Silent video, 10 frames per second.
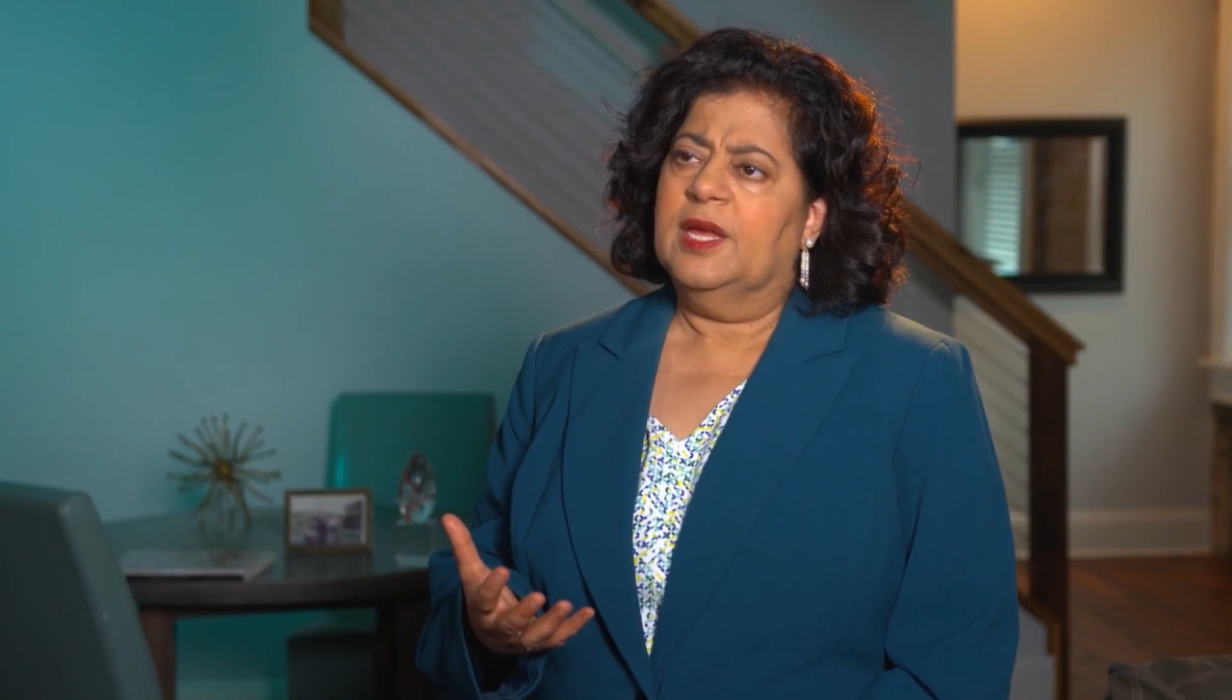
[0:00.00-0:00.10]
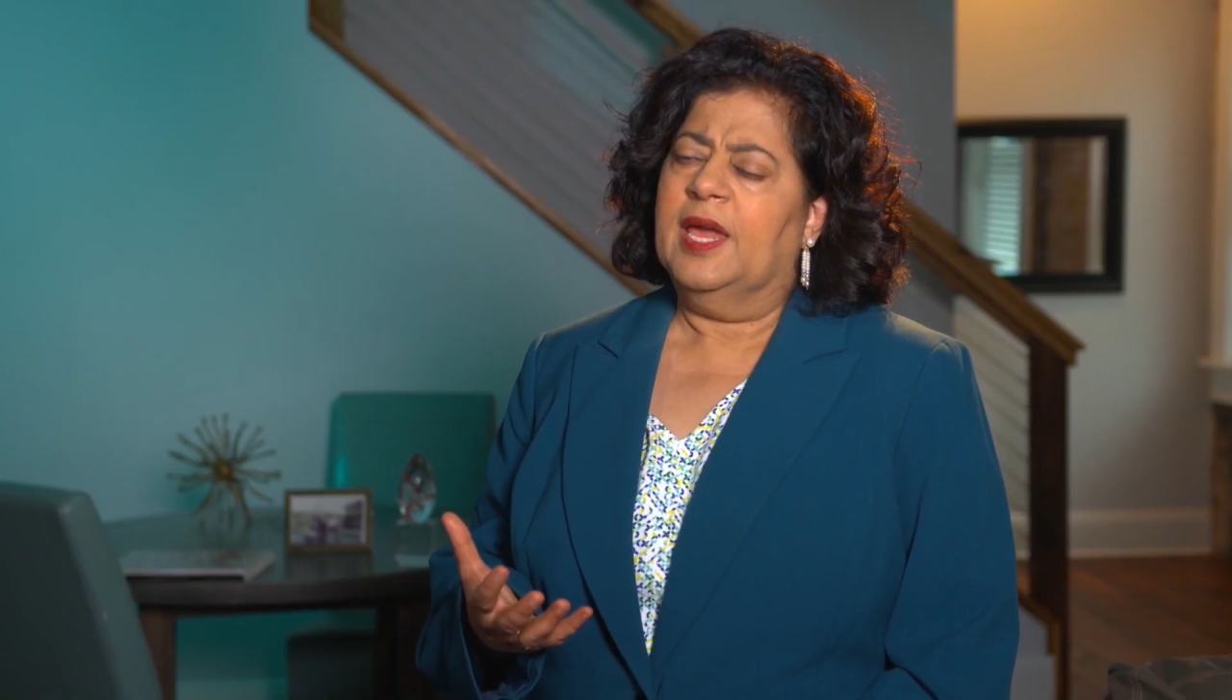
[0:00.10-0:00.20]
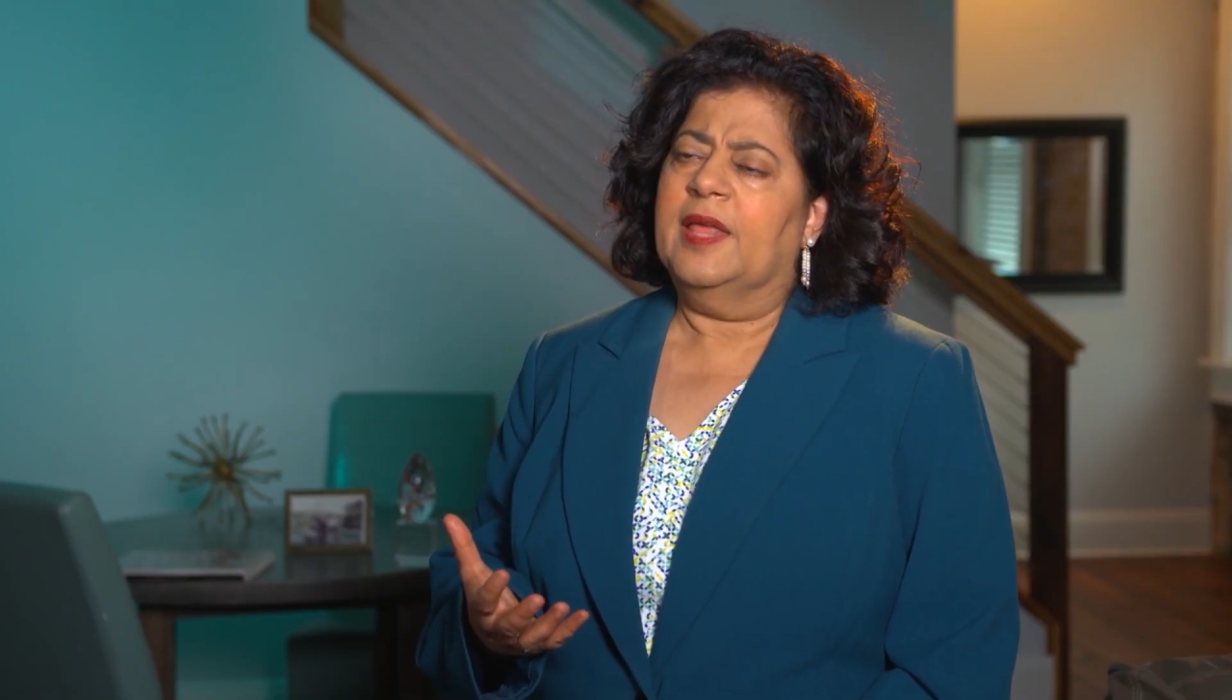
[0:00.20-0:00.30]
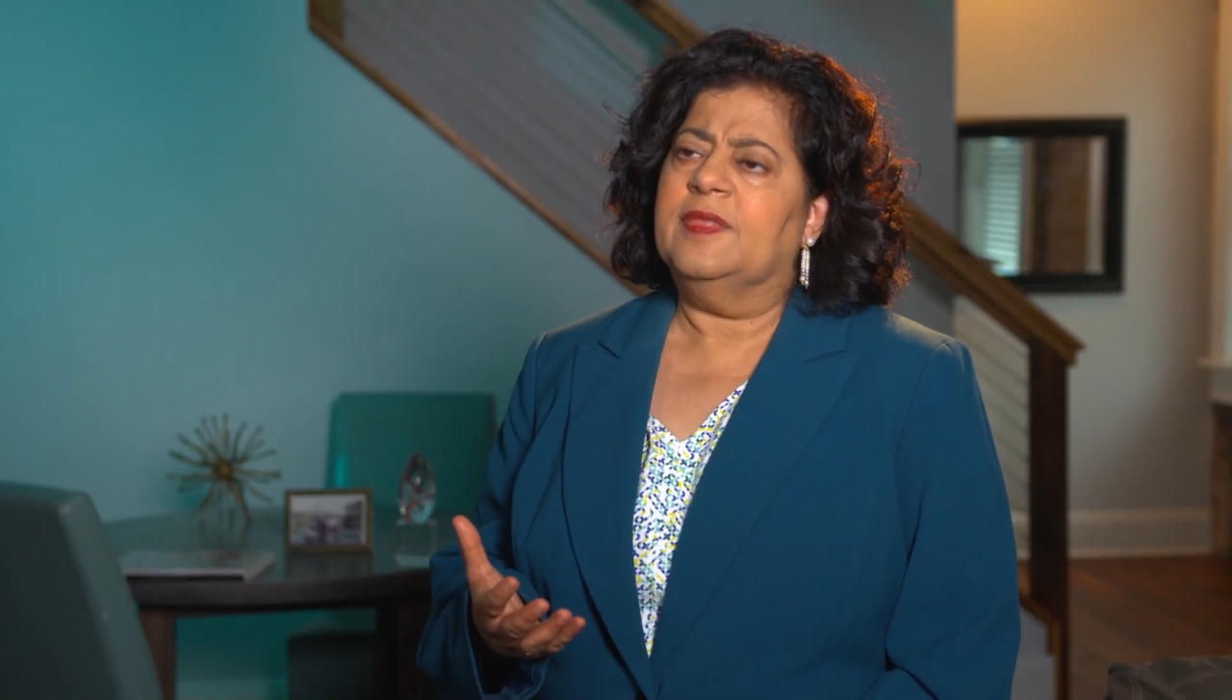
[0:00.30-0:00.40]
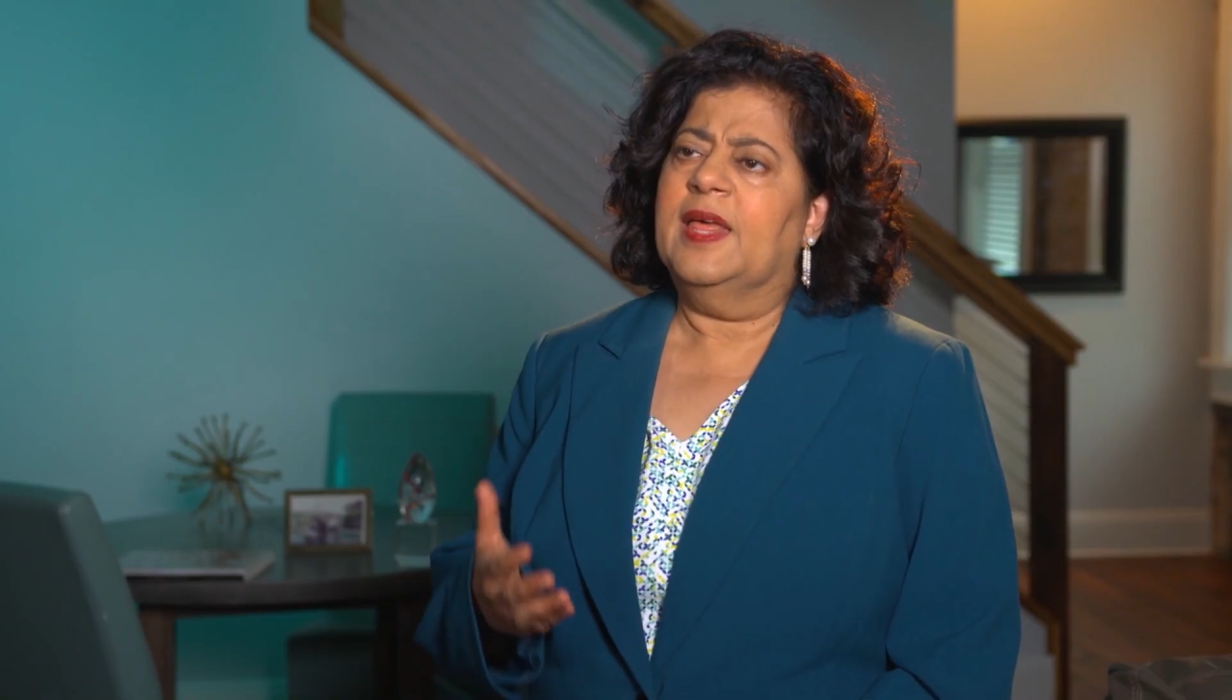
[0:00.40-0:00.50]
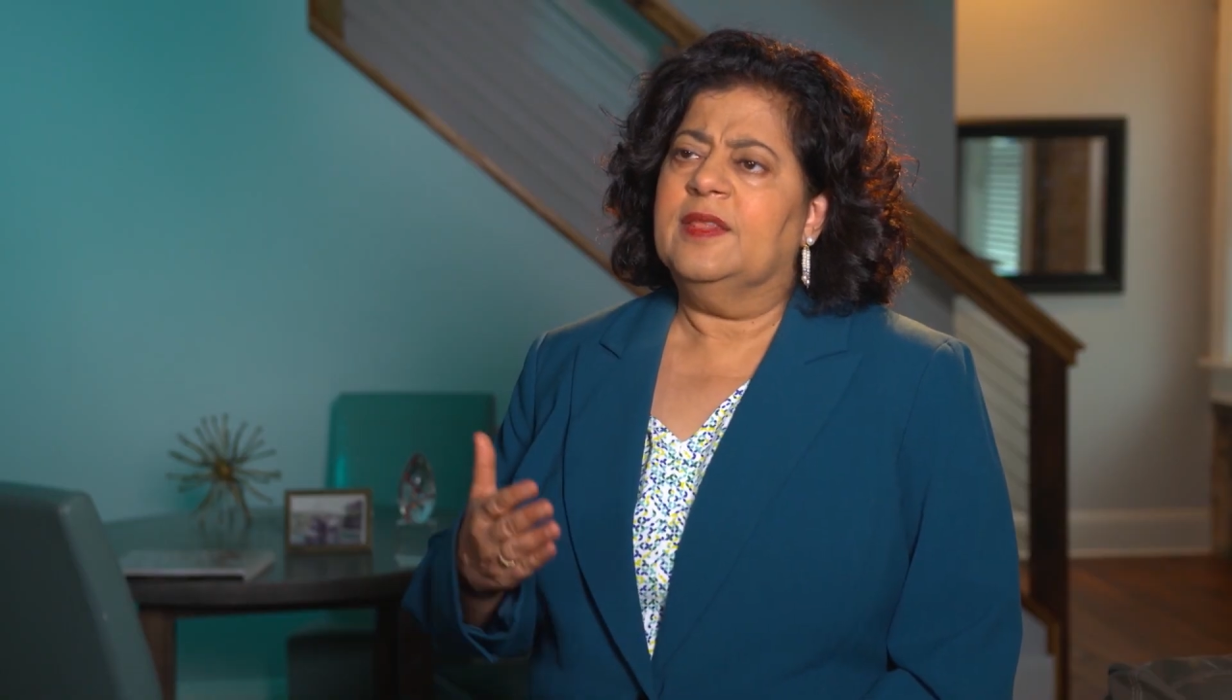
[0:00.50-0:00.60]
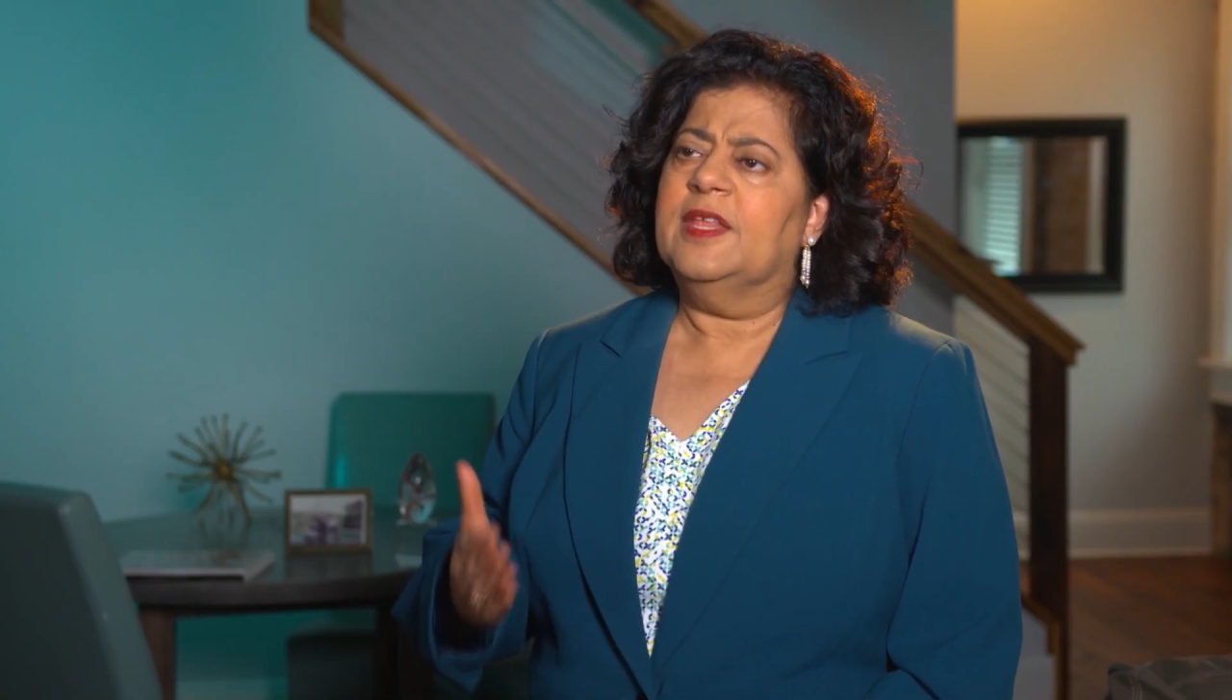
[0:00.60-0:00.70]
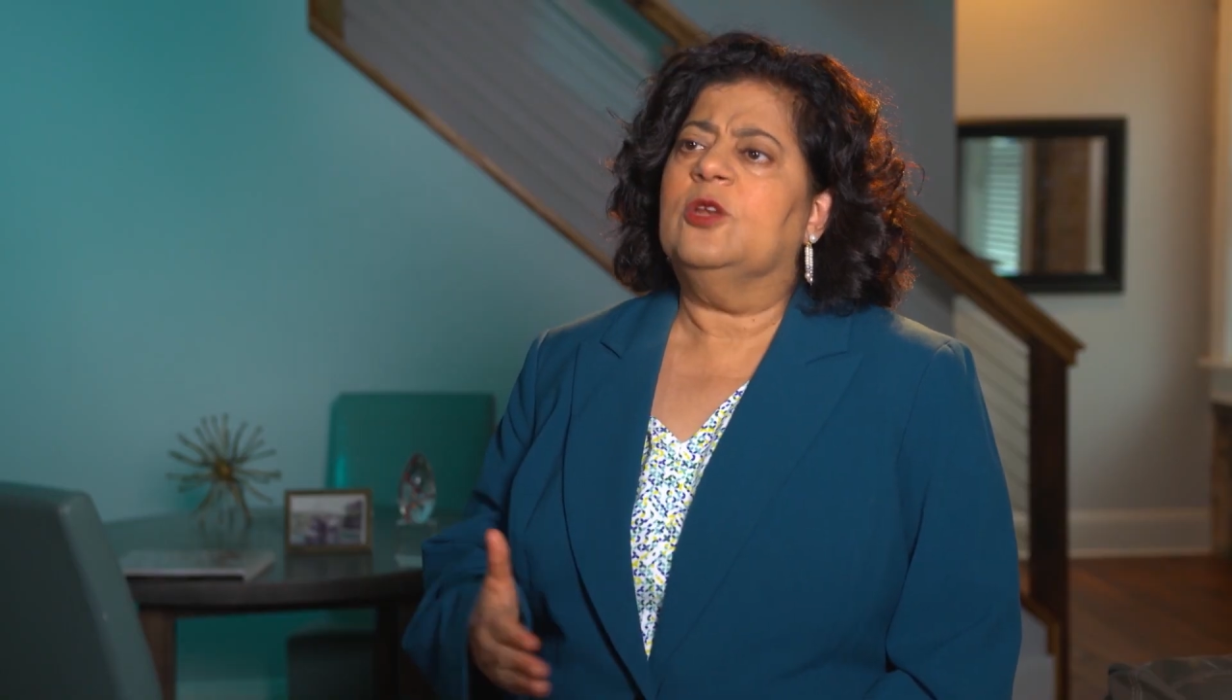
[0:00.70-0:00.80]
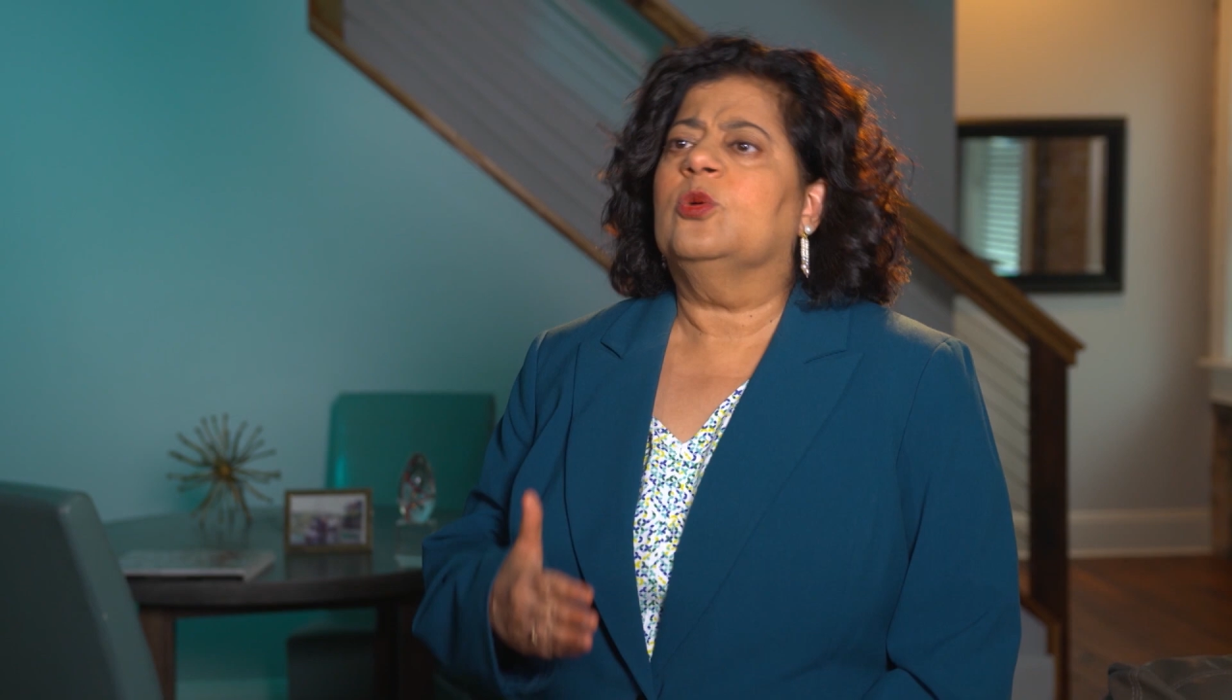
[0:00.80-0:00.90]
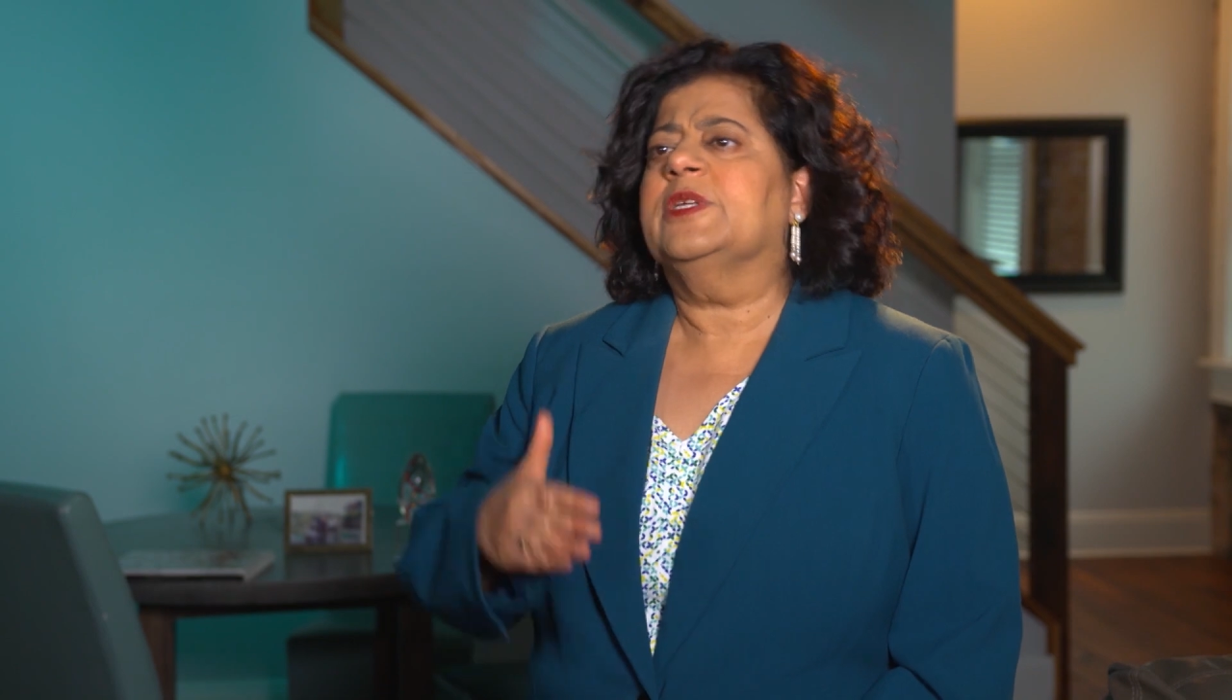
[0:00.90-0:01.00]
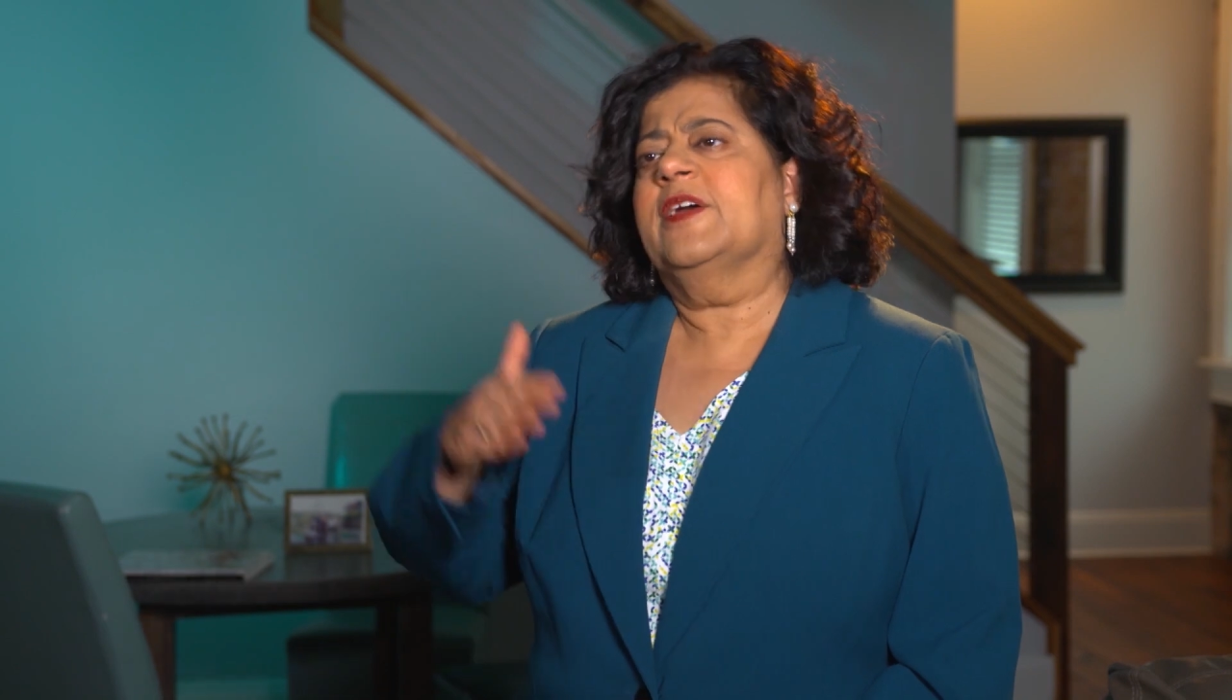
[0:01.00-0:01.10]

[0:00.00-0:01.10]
and then they don't